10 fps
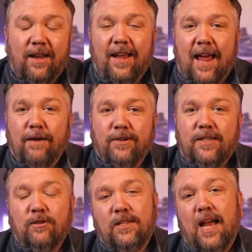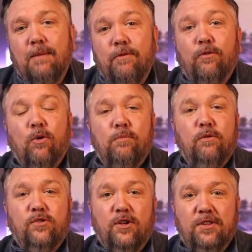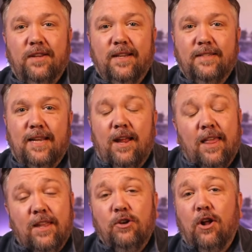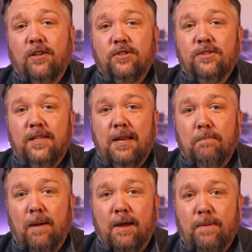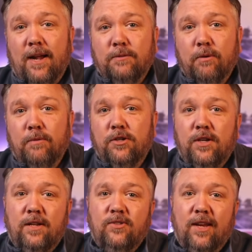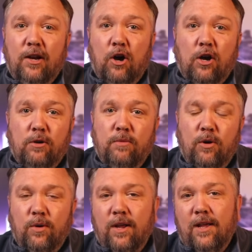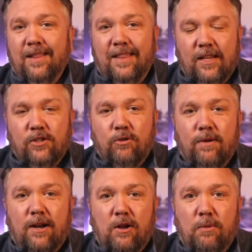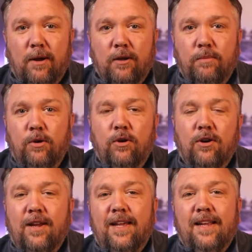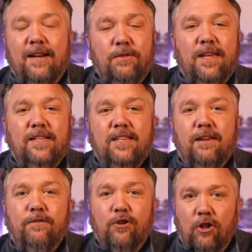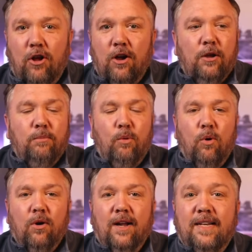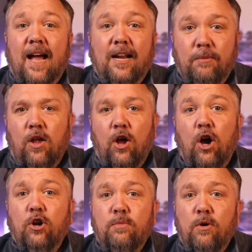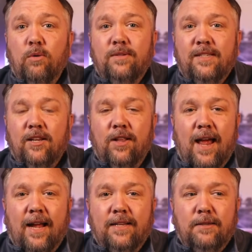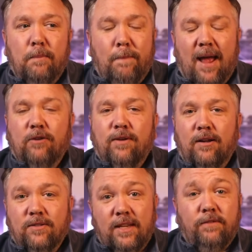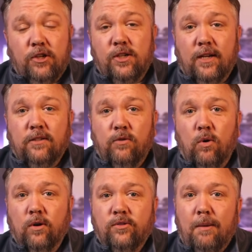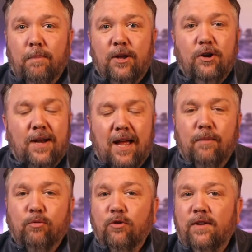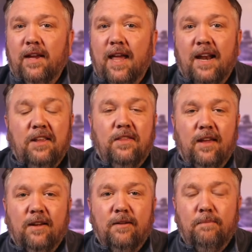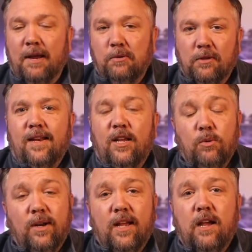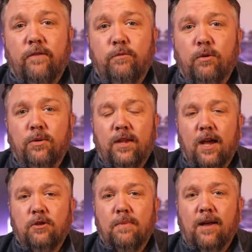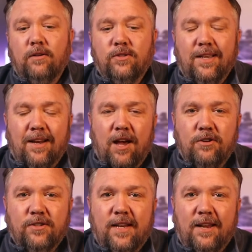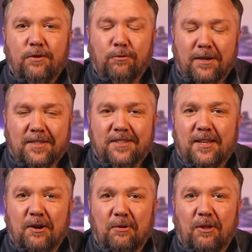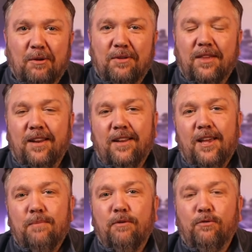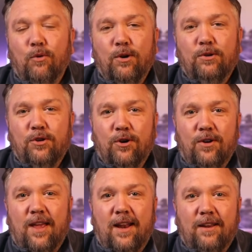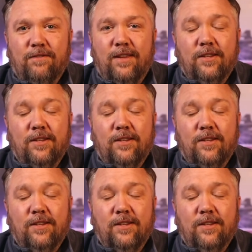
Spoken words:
every single time before it moves on to the next step. And then you also see bypass permissions and auto mode. These are grayed out on my computer. Now, these give Claude more autonomy. Auto mode still has background safety checks, of course, but you're not approving anything manually. Now, you want to get comfortable with the other models and understand the risks that go along with it before you turn any of these